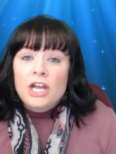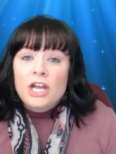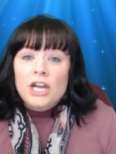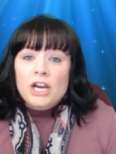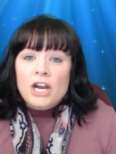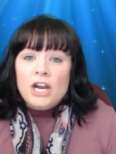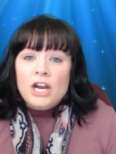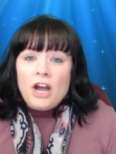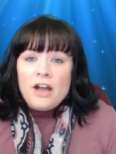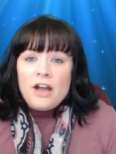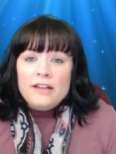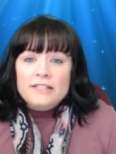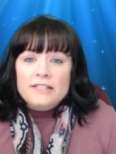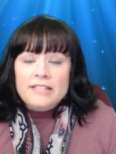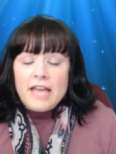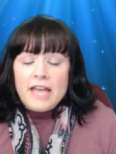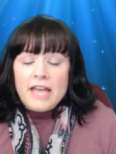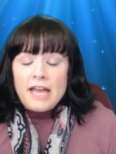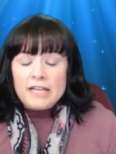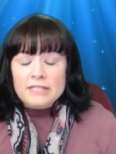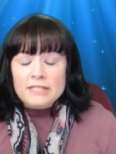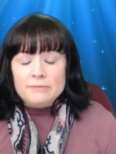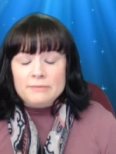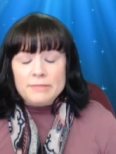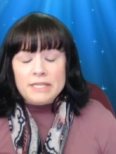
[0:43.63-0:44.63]

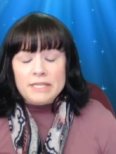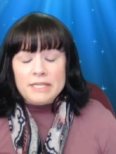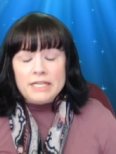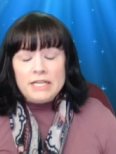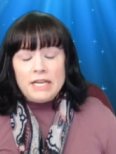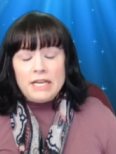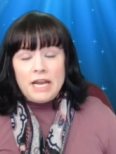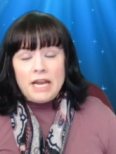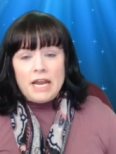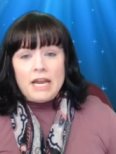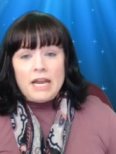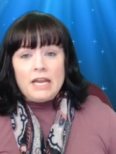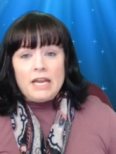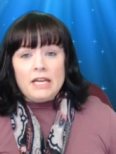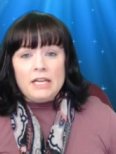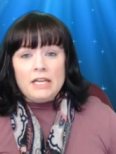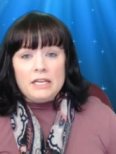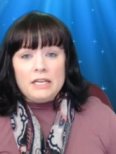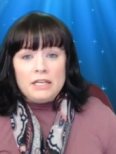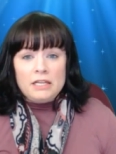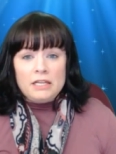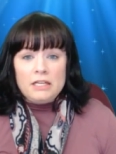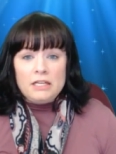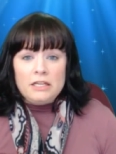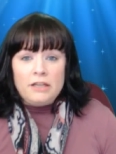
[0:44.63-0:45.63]
contact me
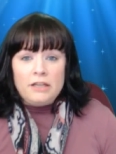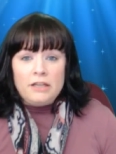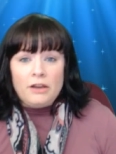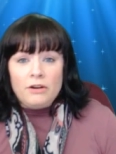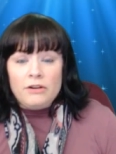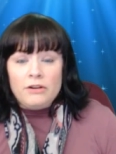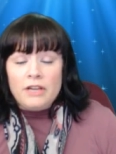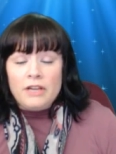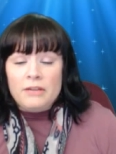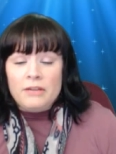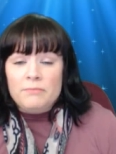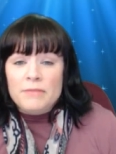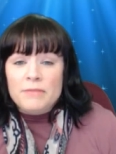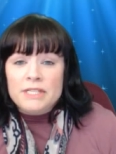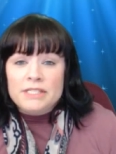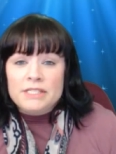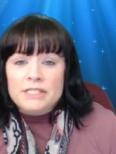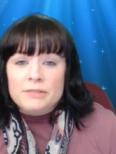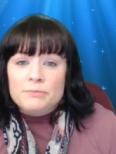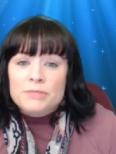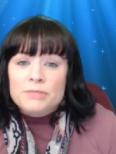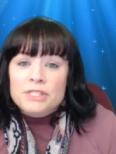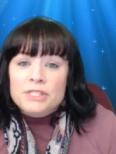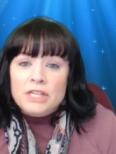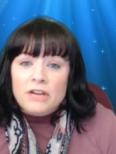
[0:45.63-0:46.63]
and, you know, give me
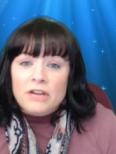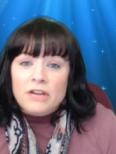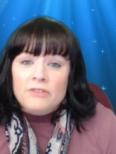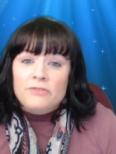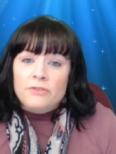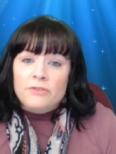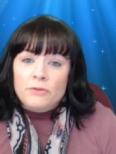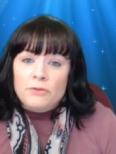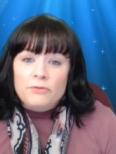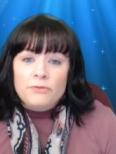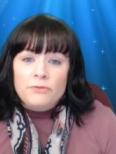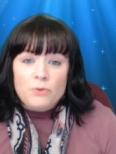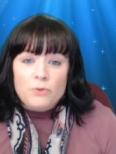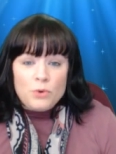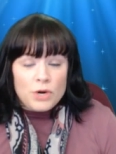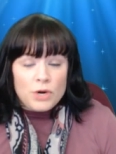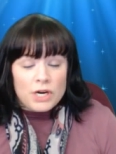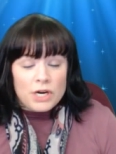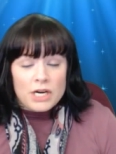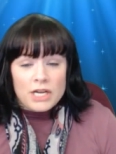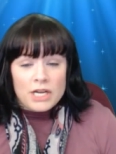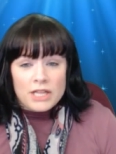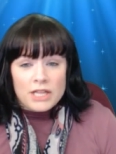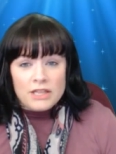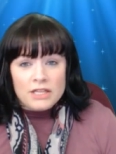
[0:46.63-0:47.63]
some stuff
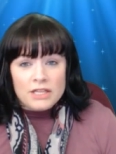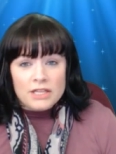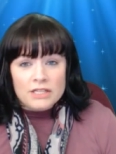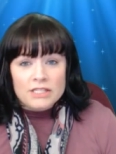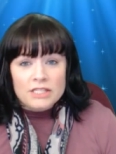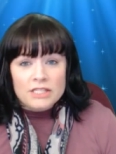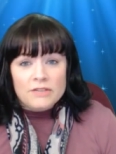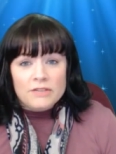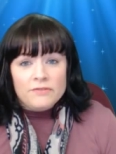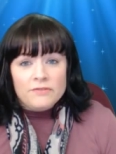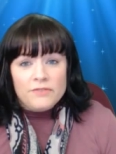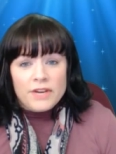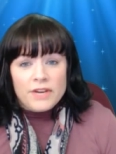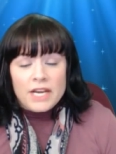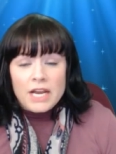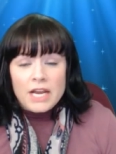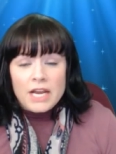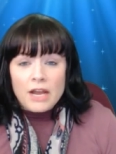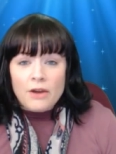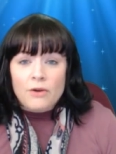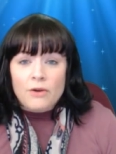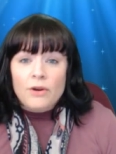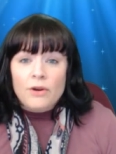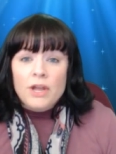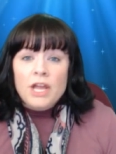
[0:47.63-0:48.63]
for this
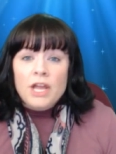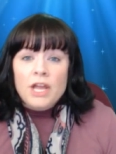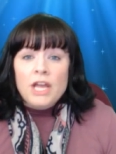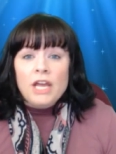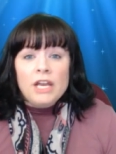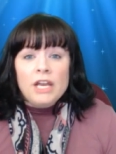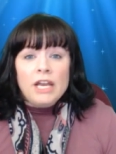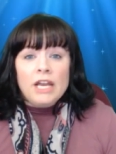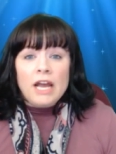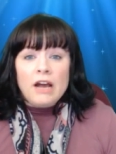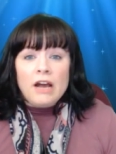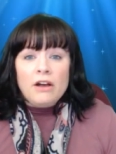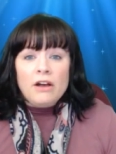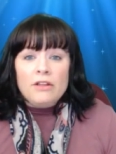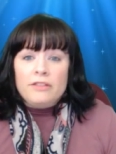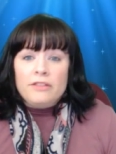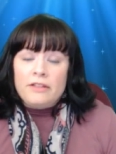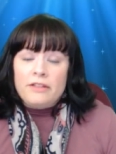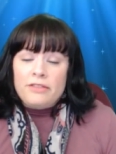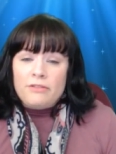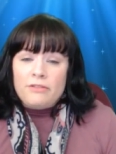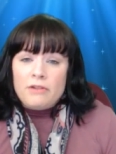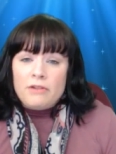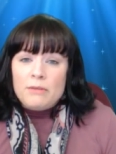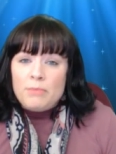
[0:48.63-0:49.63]
video. Now, the
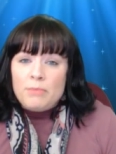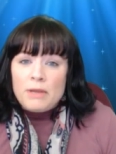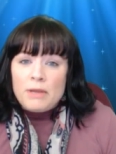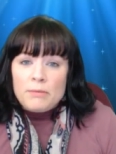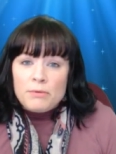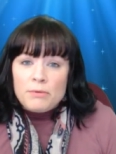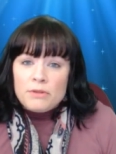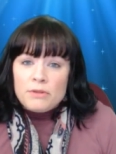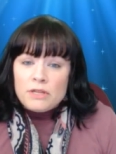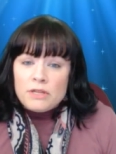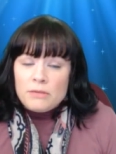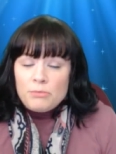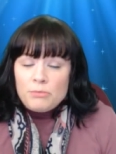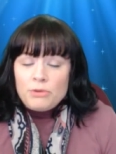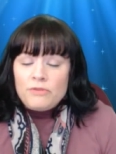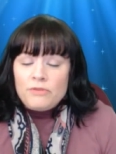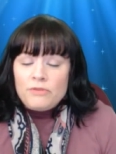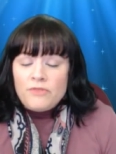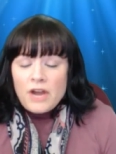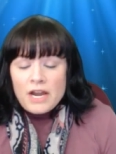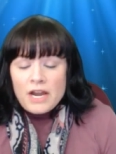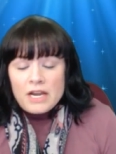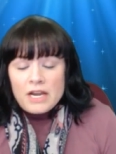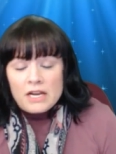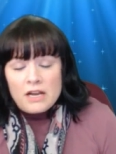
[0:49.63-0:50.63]
3 people that
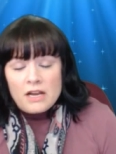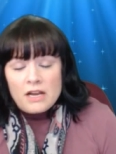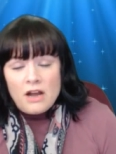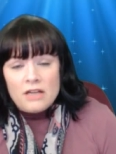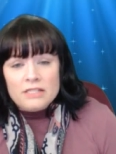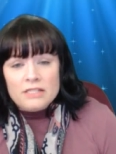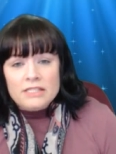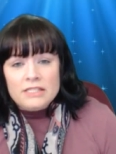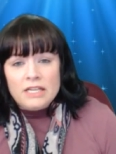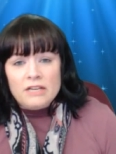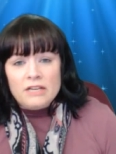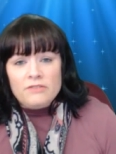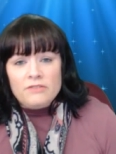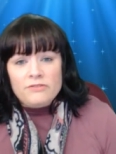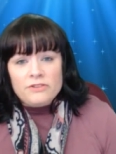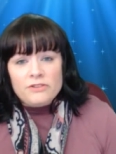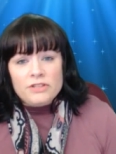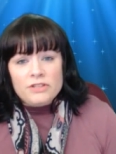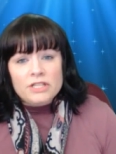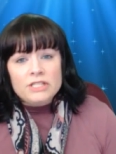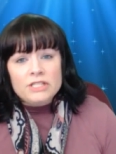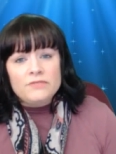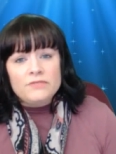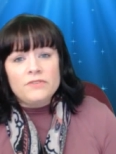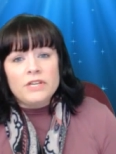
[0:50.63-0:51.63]
provided content for
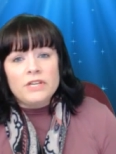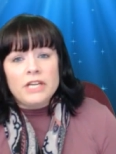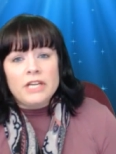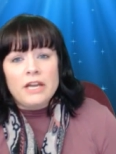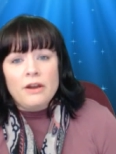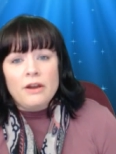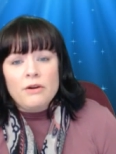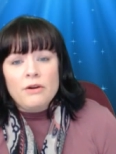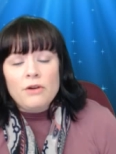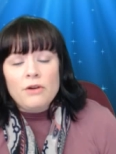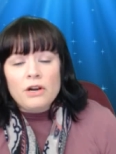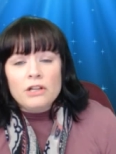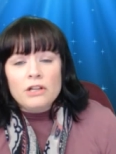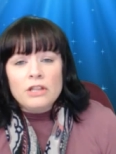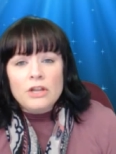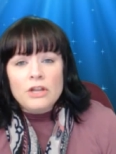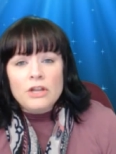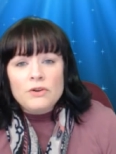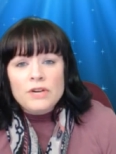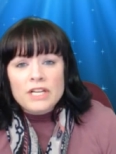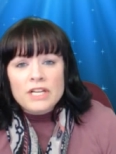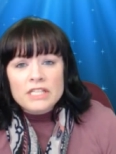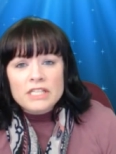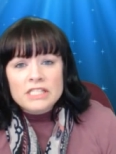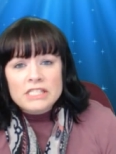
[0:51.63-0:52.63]
this video are
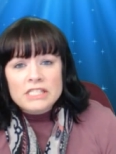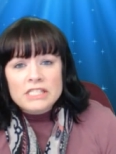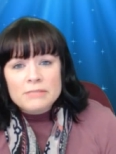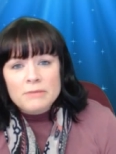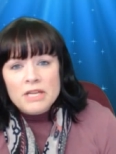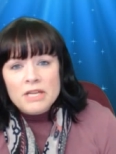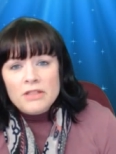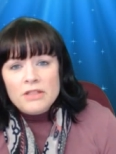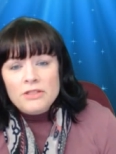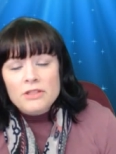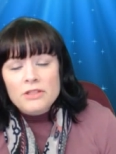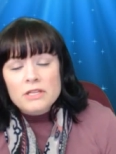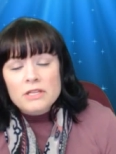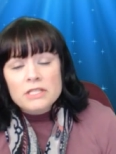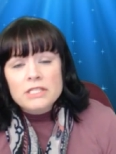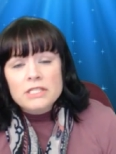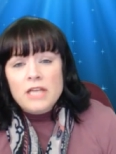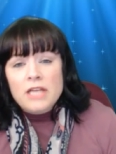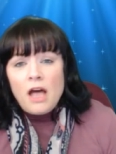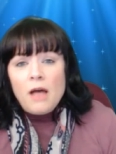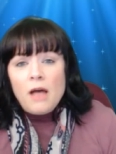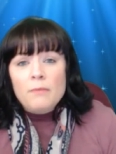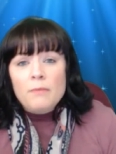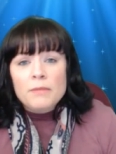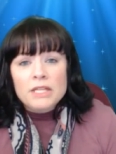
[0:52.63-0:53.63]
Logan Smith,
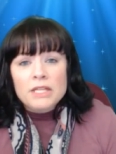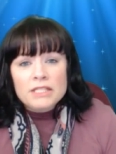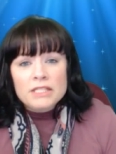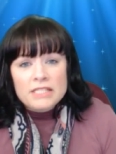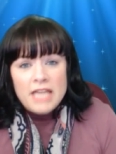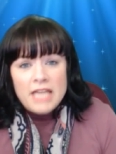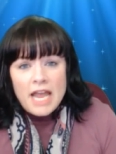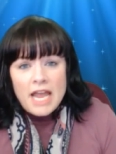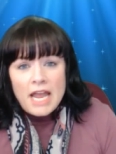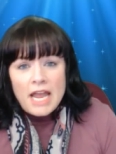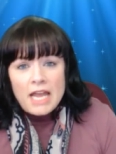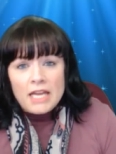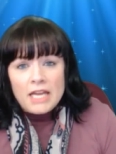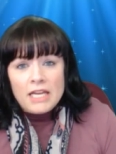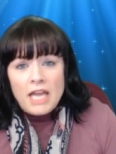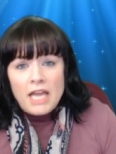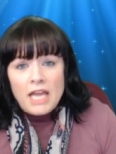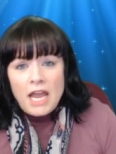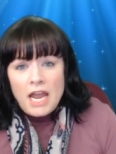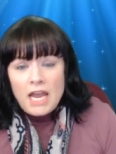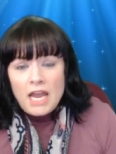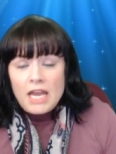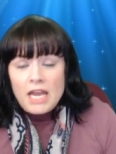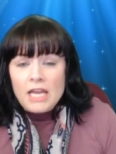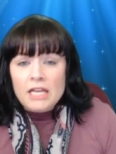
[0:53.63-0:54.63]
Tom Letang,
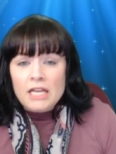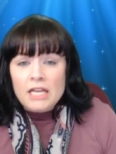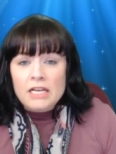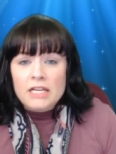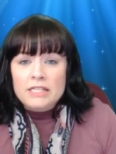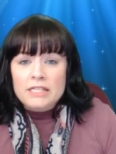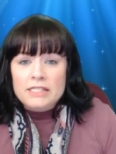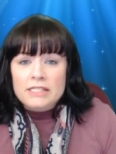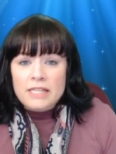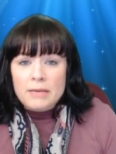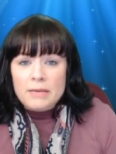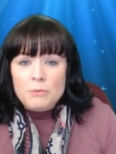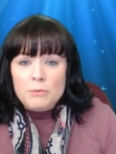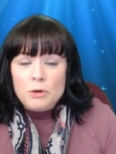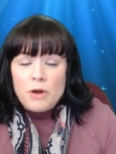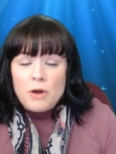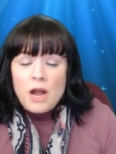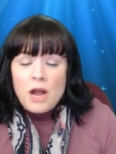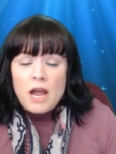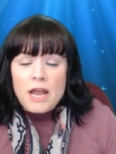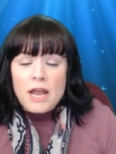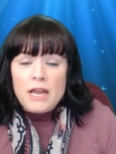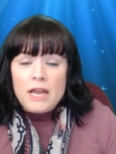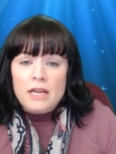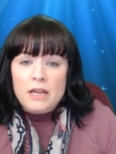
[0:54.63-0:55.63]
and
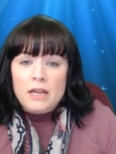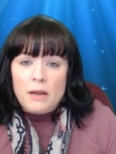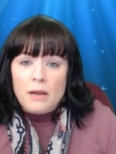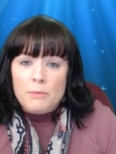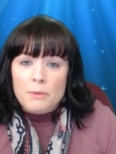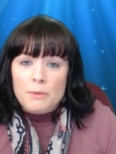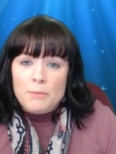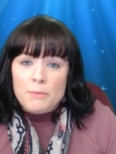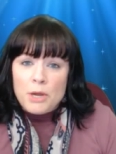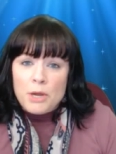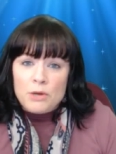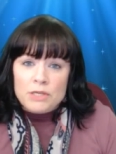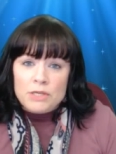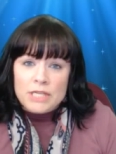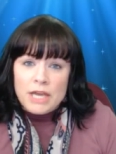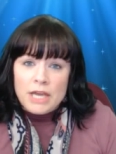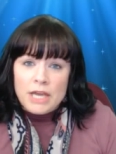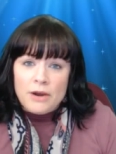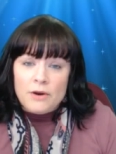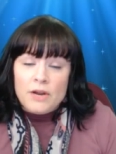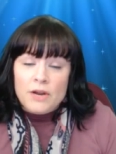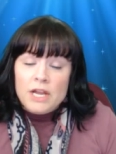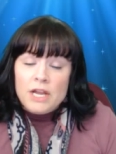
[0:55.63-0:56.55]
Samurai Yamamoto.